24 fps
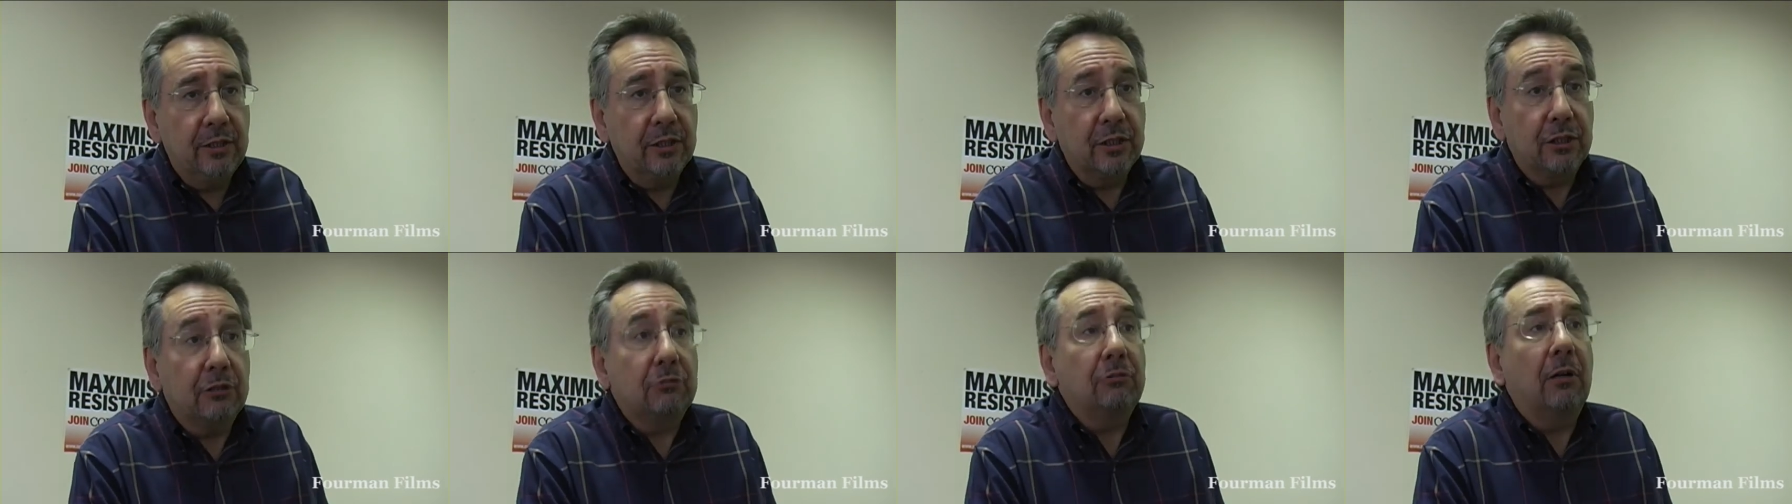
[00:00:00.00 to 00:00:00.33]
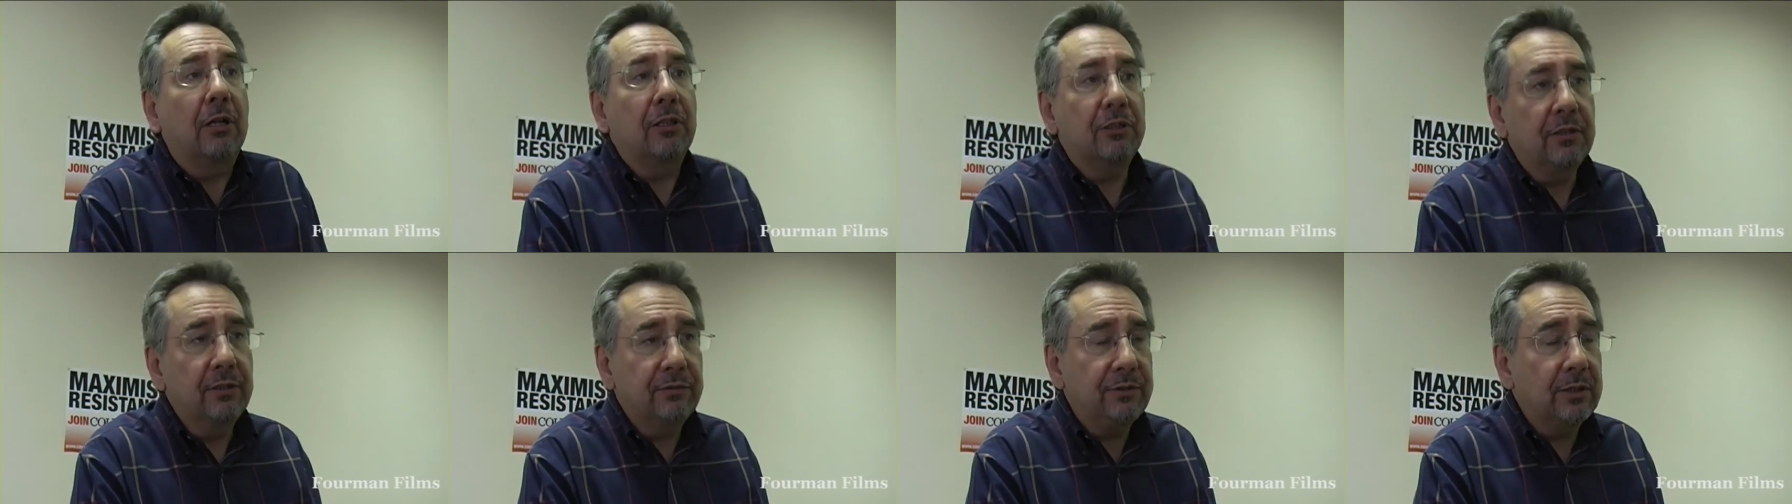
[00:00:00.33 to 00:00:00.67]
the
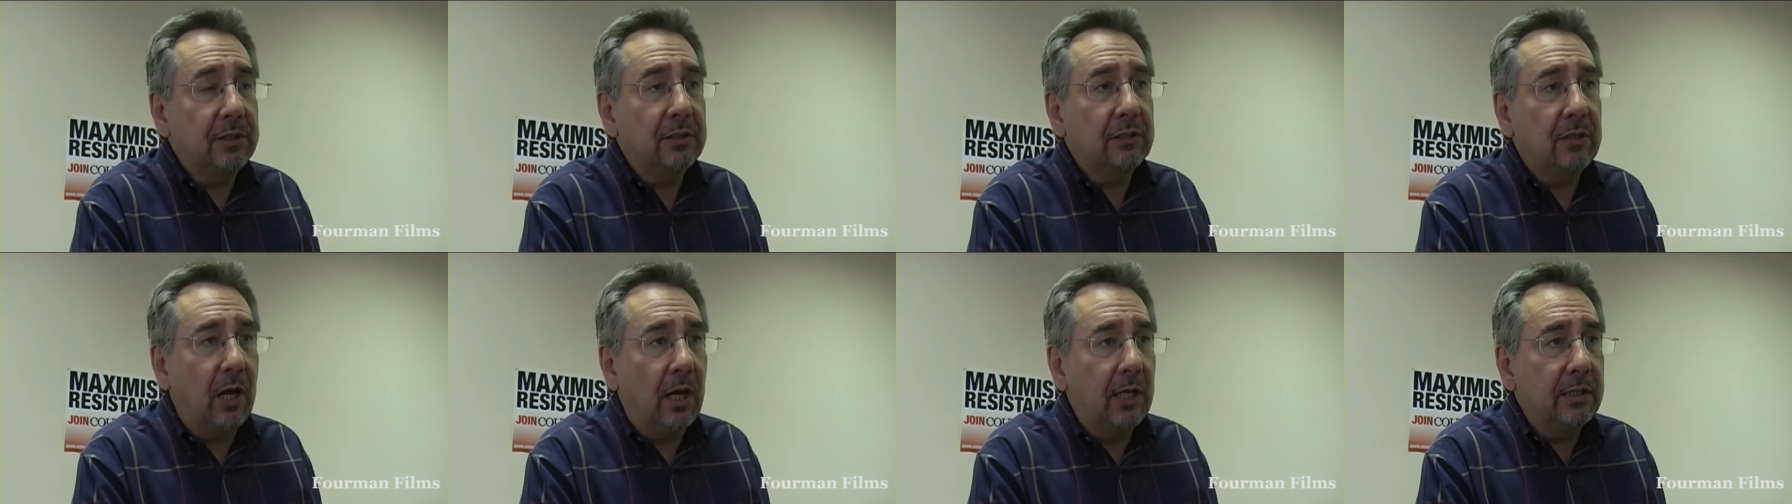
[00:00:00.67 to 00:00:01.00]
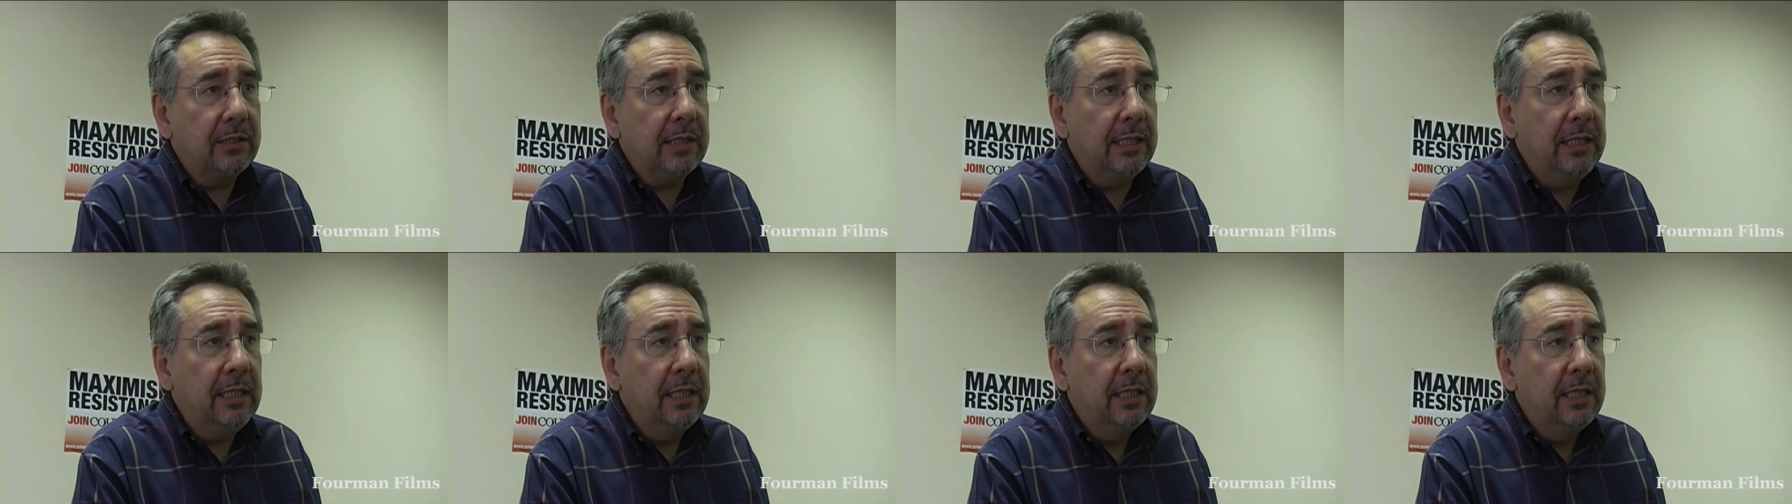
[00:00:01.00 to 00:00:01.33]
structure of
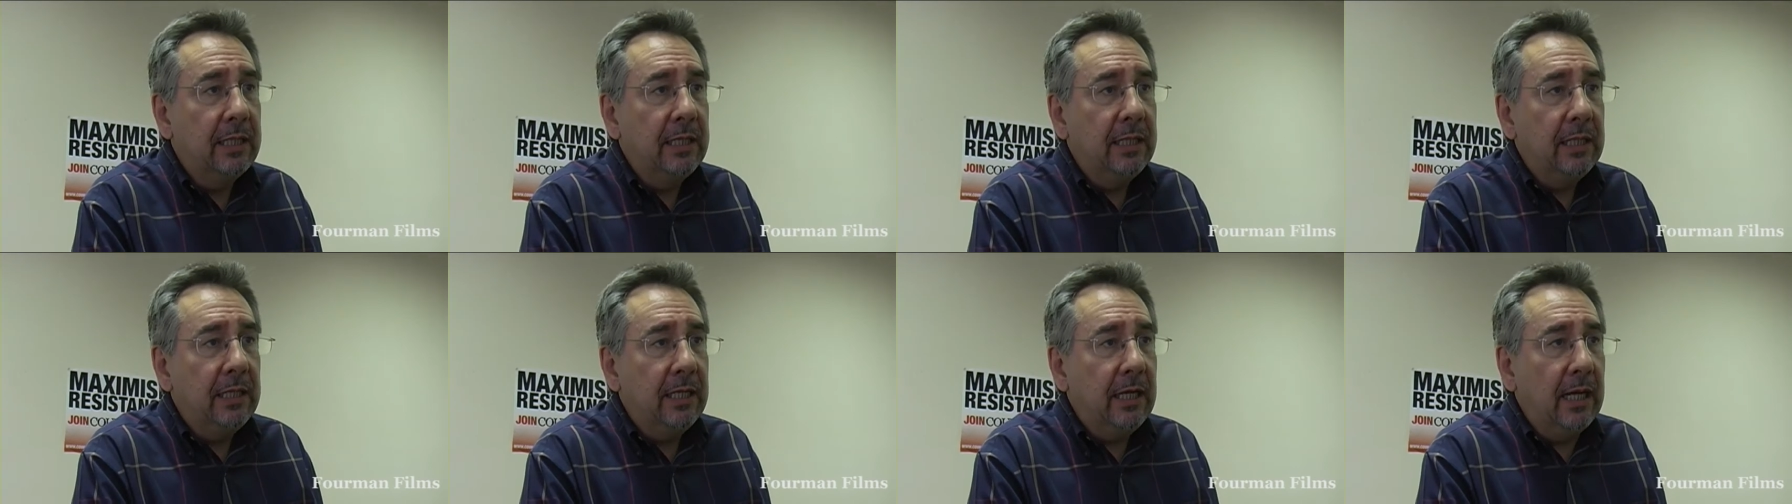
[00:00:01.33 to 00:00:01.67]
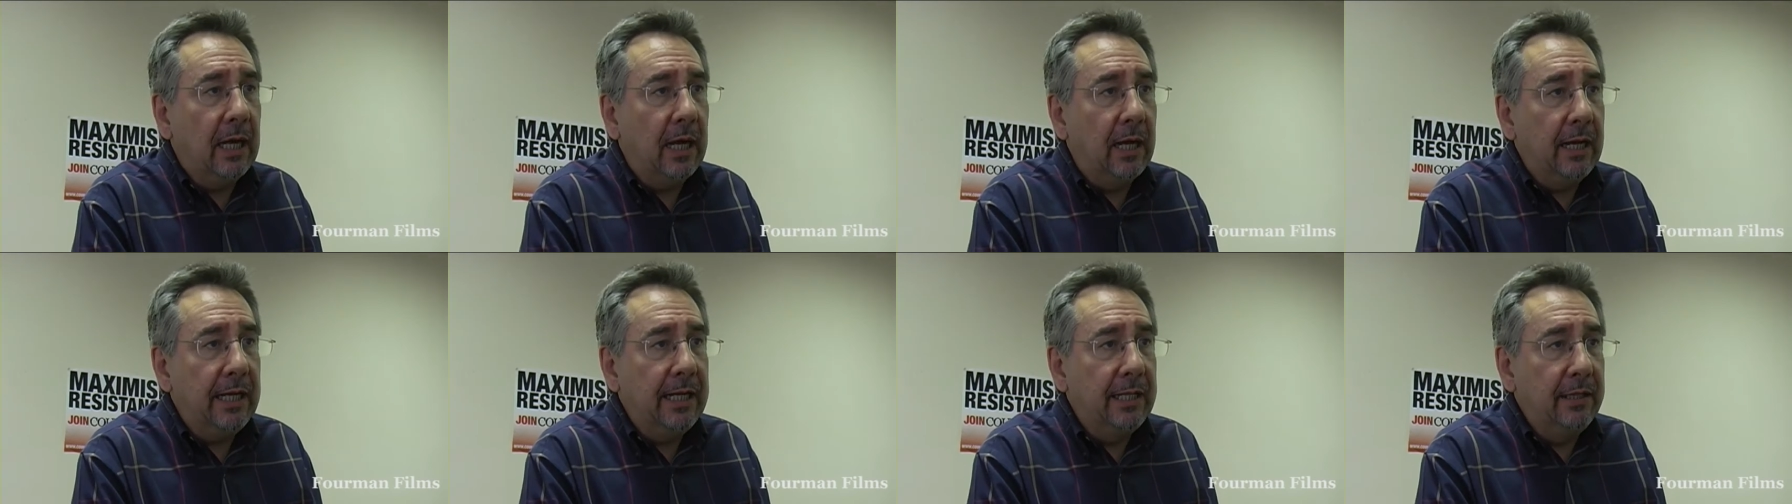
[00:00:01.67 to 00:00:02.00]
society
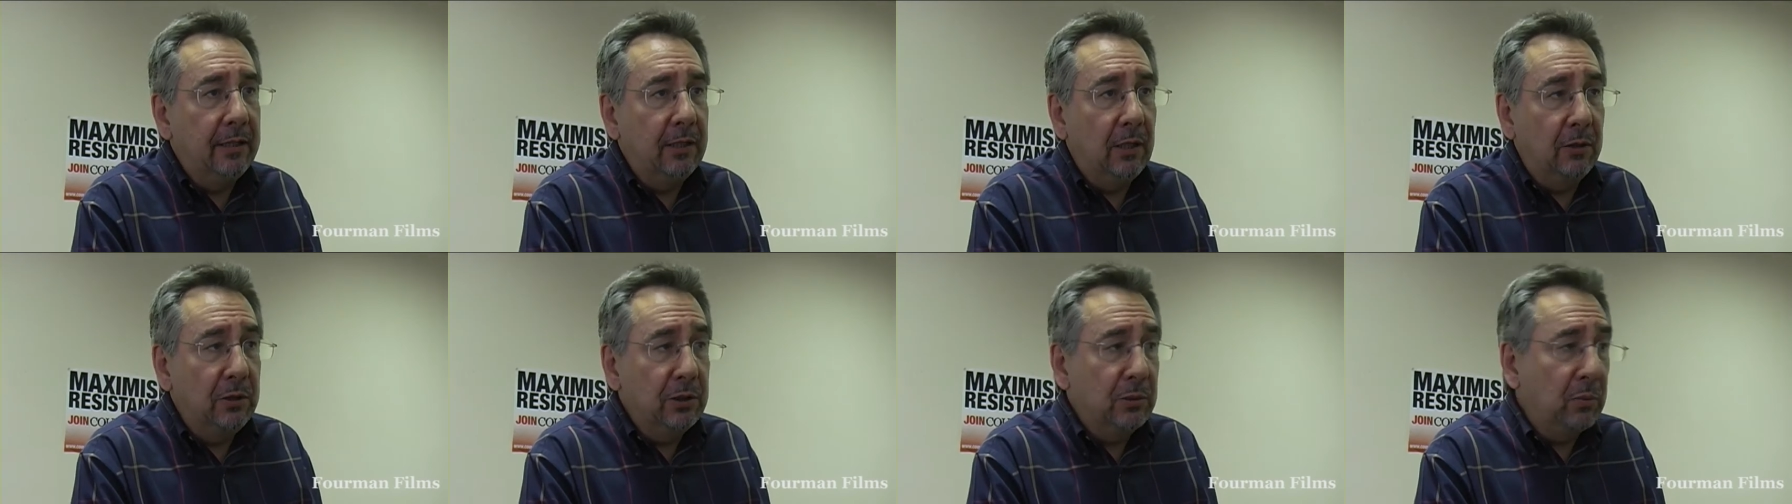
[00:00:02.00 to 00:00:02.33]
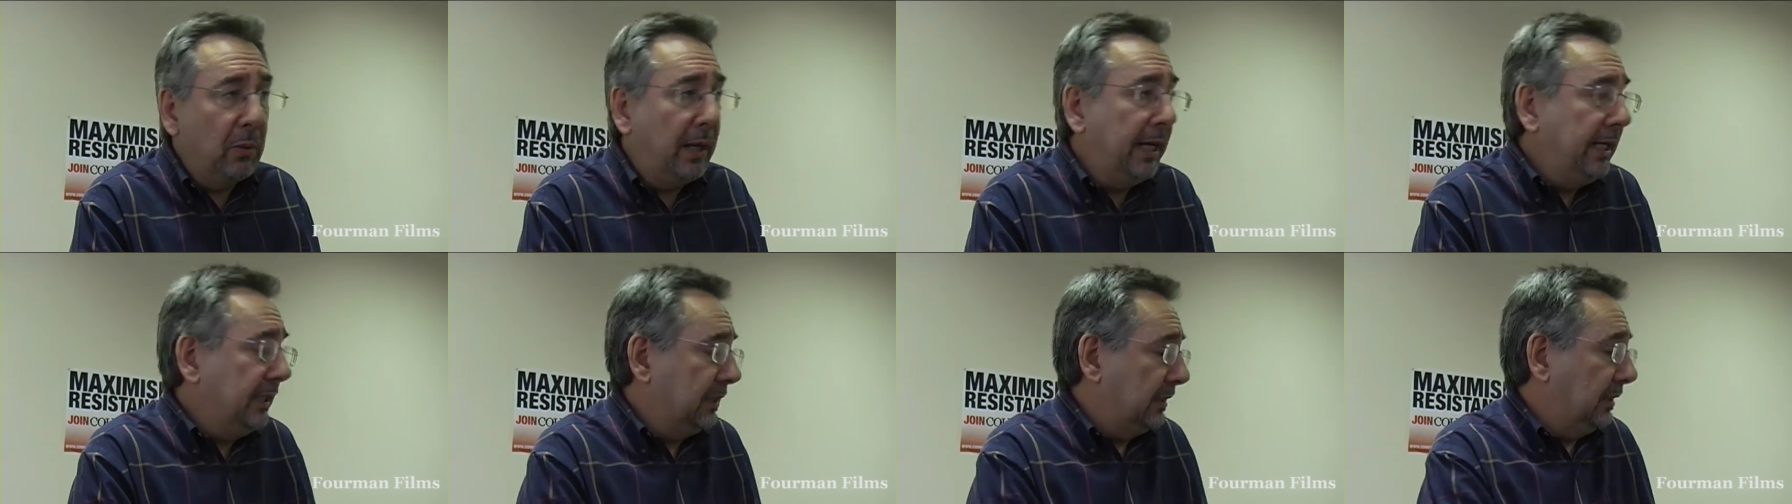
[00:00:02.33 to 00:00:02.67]
in those
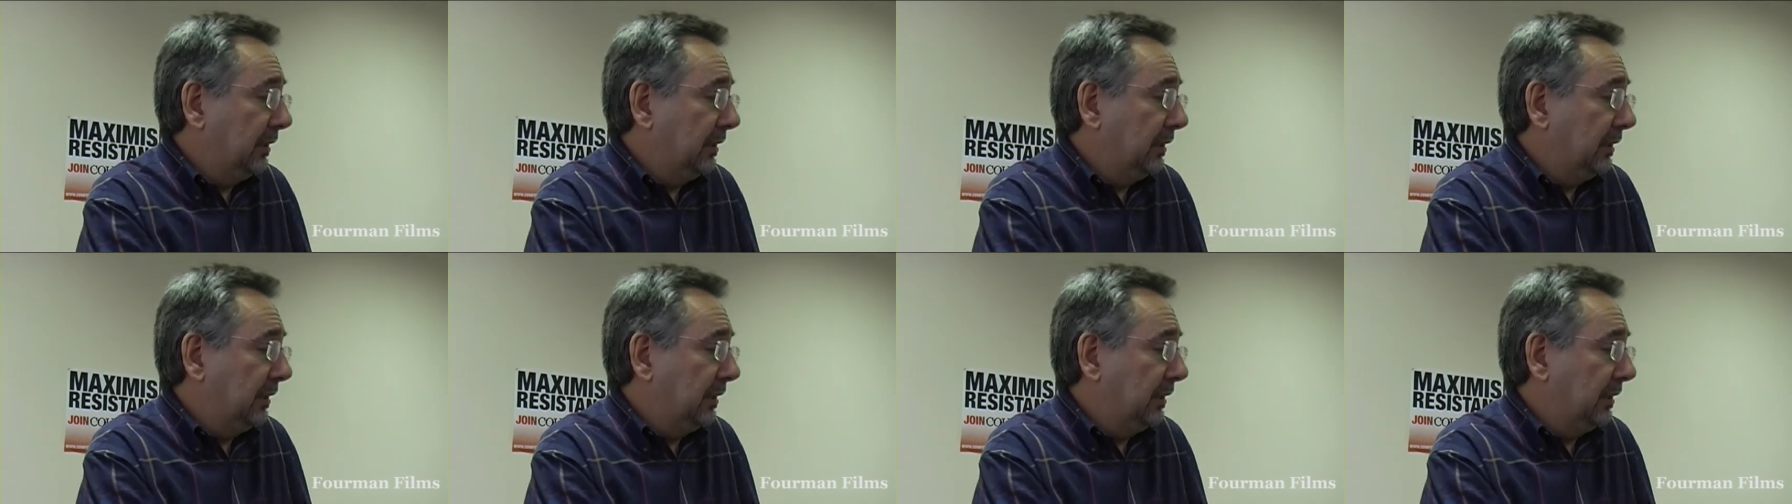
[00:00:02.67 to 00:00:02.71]
ways.